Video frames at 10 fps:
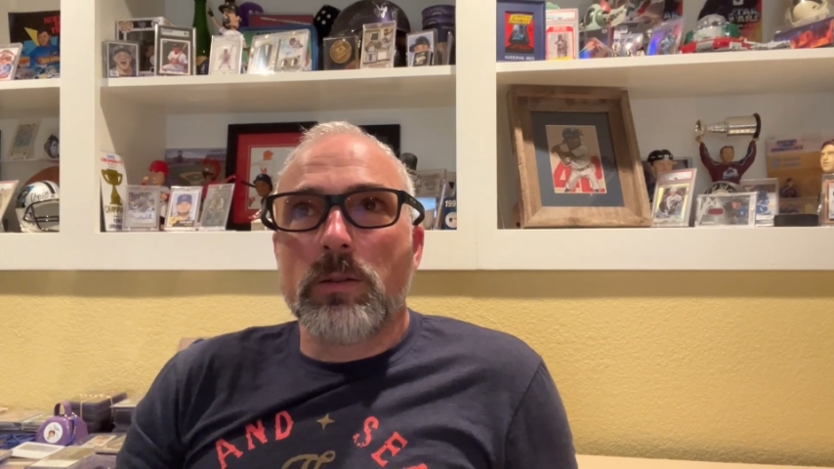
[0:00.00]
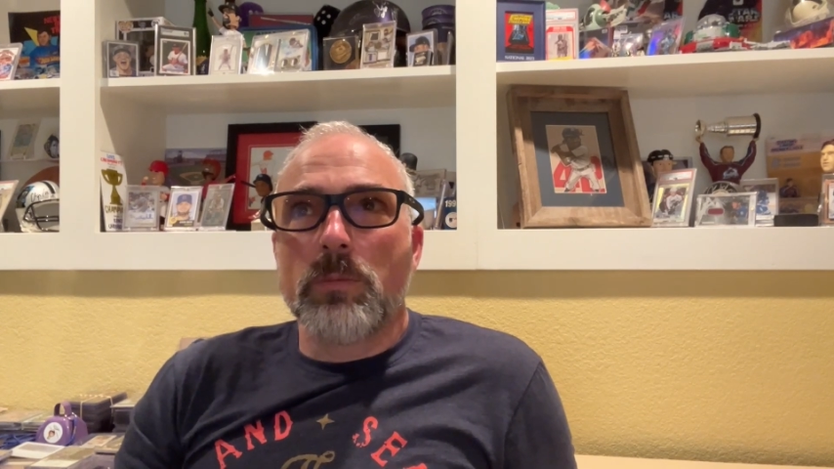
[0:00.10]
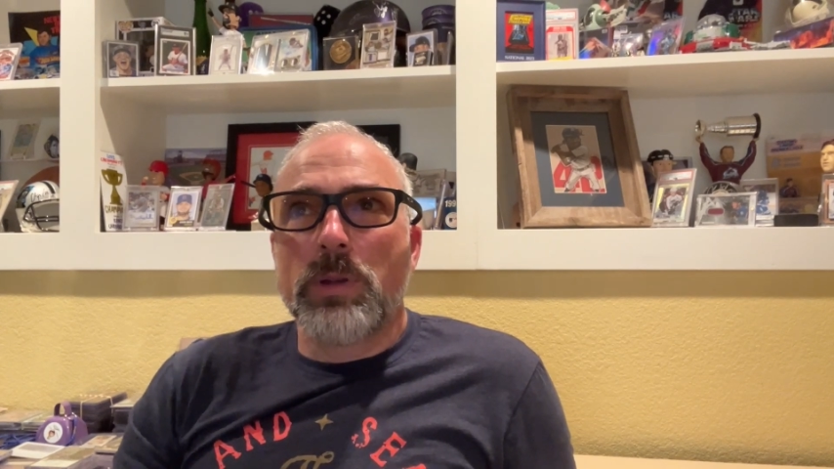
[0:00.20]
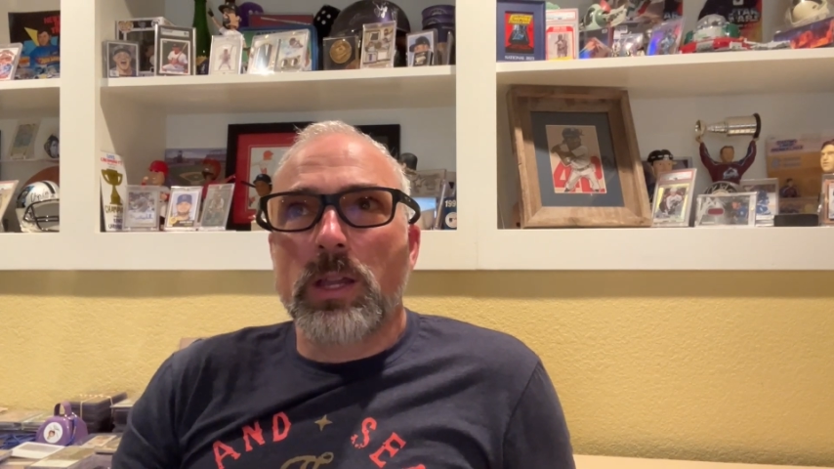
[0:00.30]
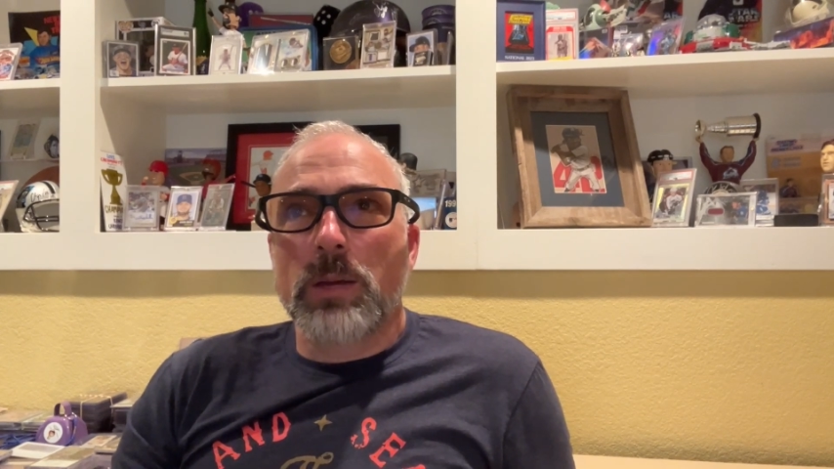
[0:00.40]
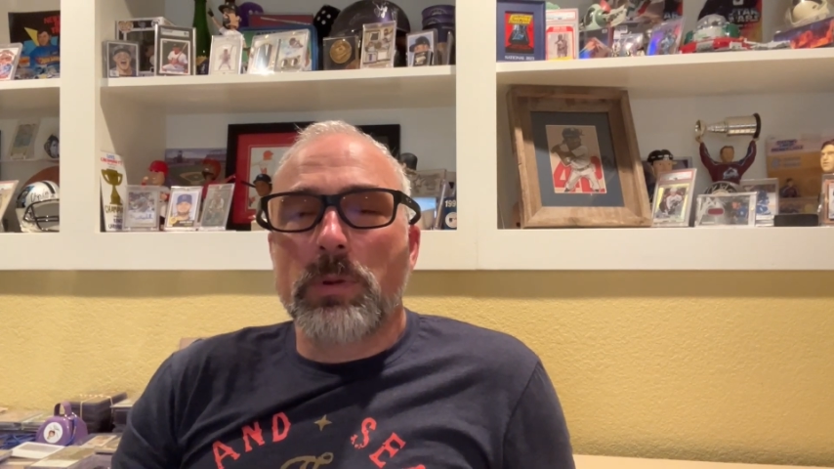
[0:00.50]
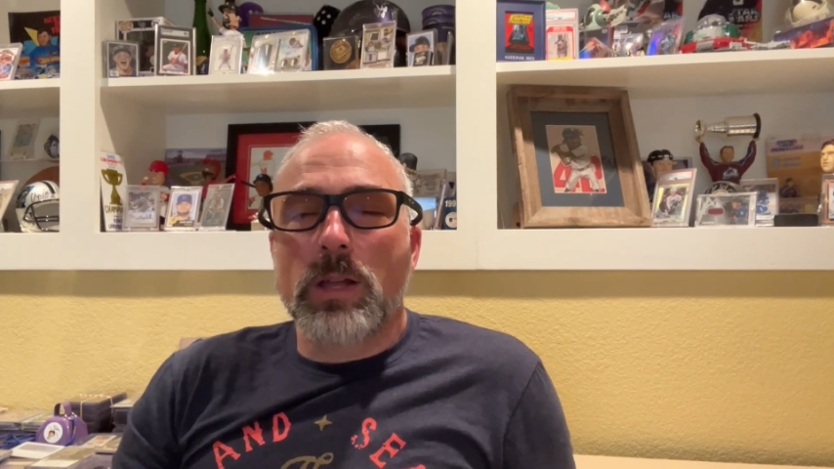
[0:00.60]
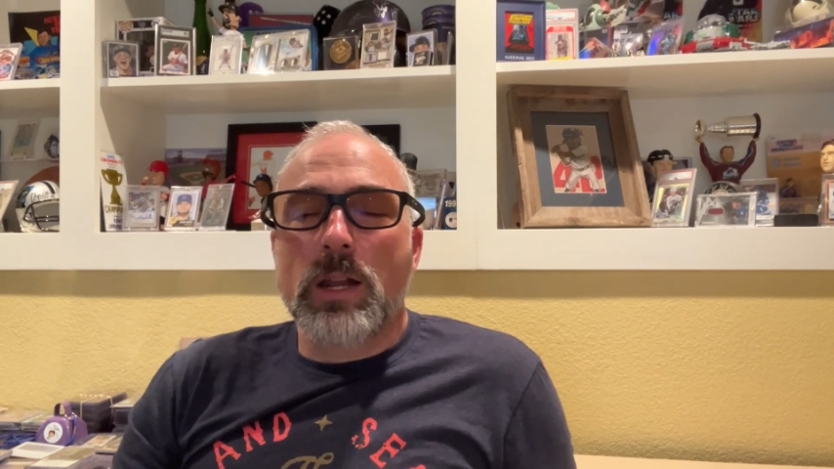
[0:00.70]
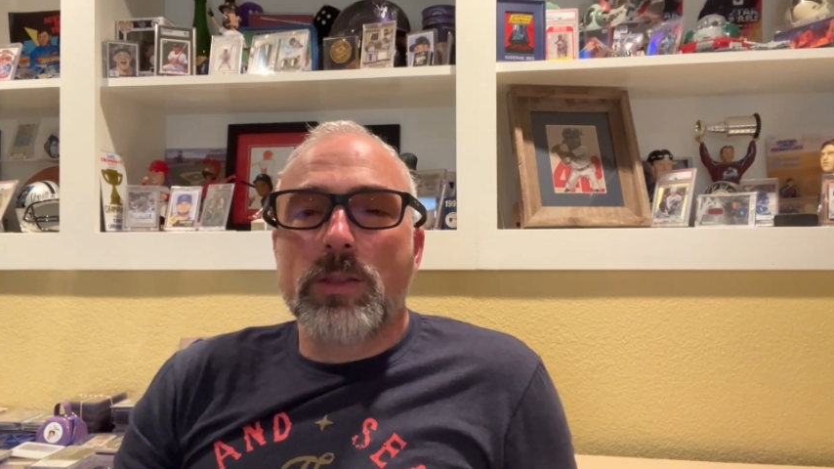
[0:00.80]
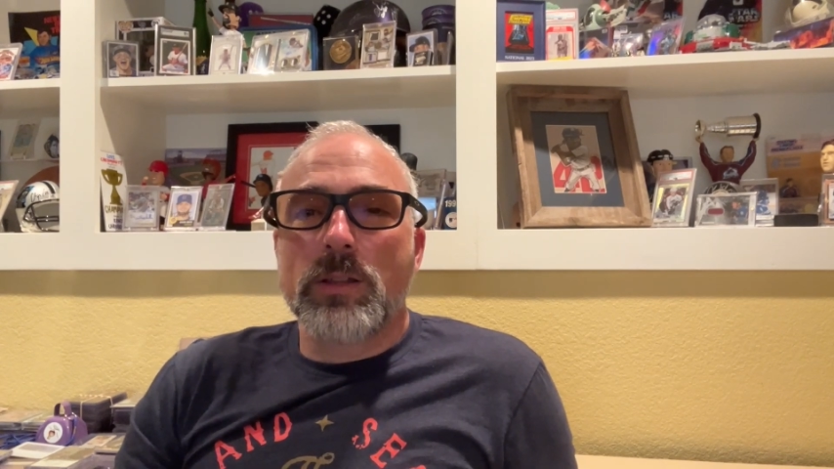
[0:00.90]
picking up a
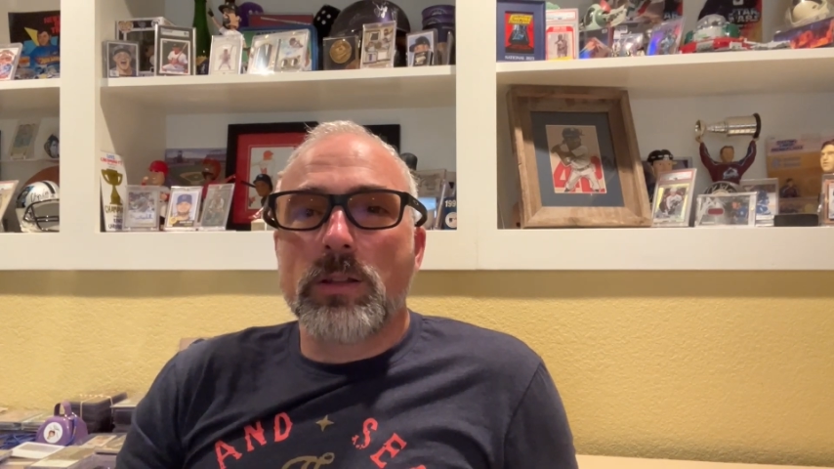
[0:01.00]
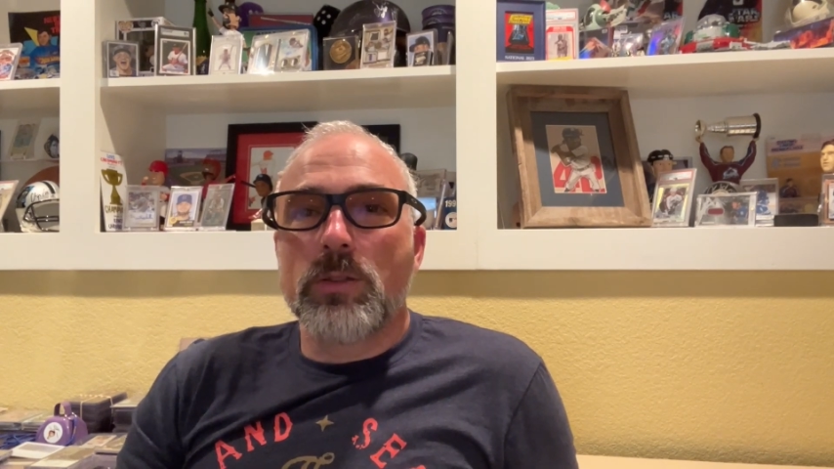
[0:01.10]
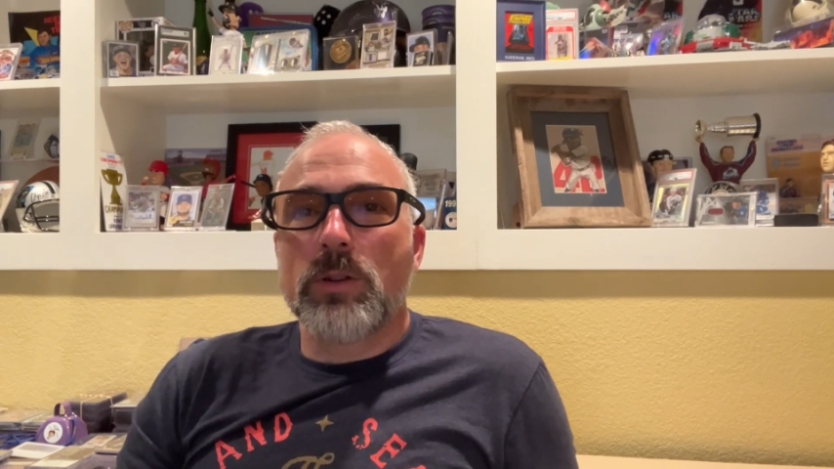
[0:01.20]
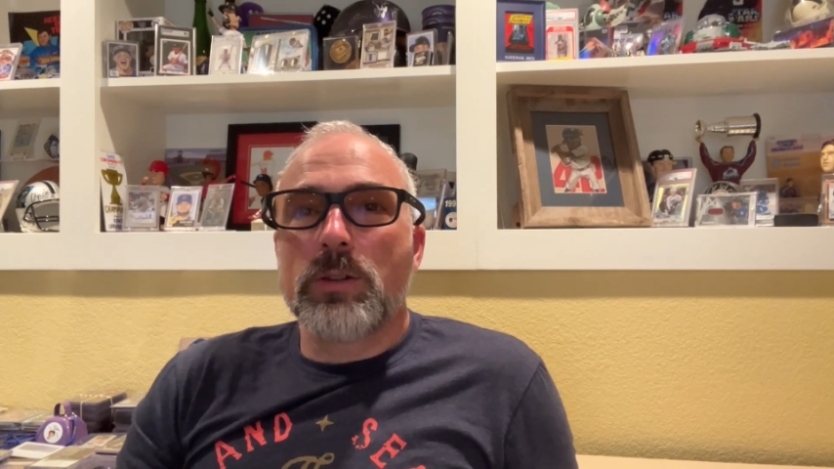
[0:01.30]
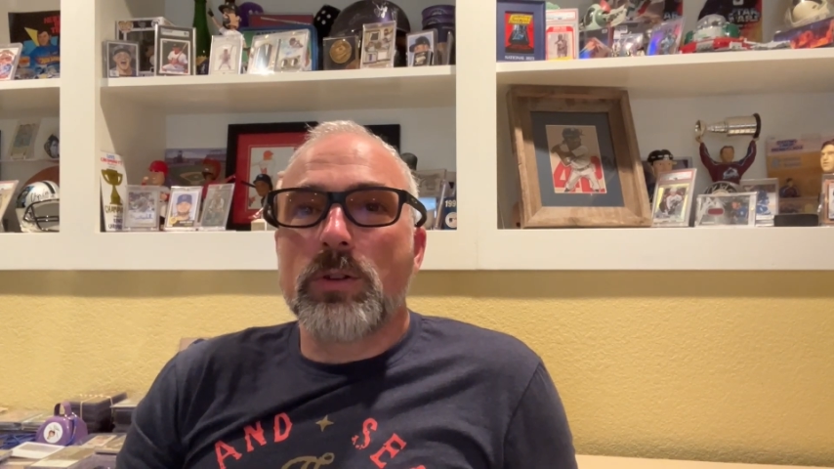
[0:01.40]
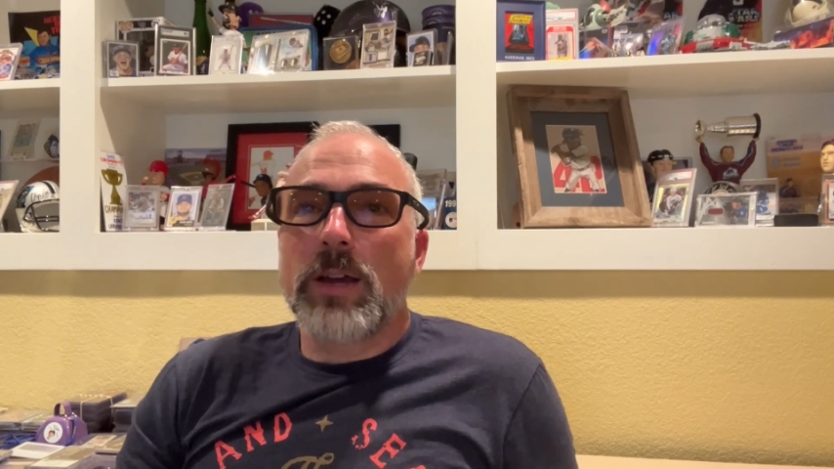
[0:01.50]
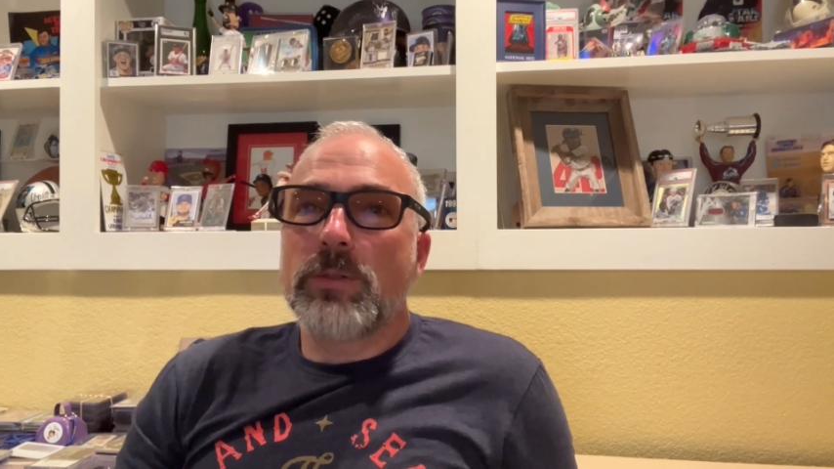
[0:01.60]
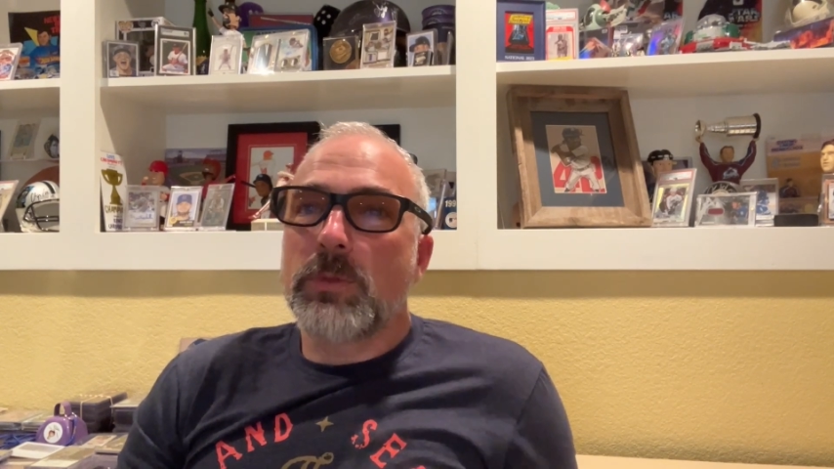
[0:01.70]
lot of things, although I do have some